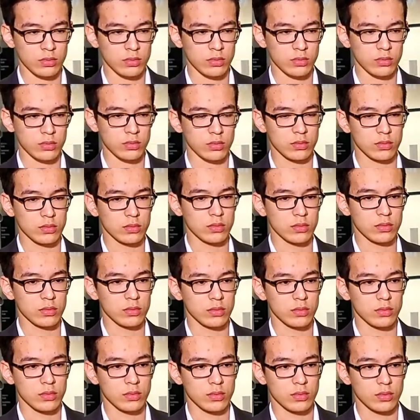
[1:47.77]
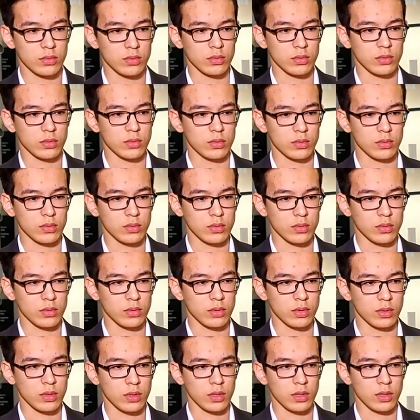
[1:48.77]

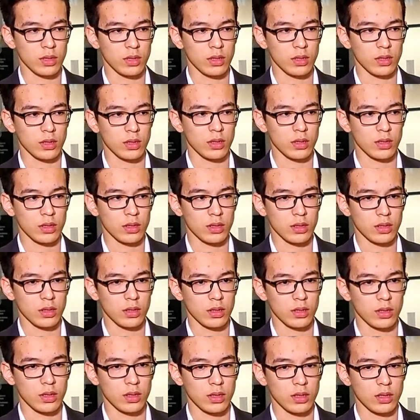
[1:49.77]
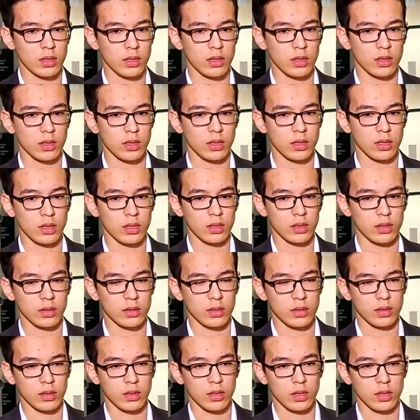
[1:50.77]
No words are spoken by the person on screen.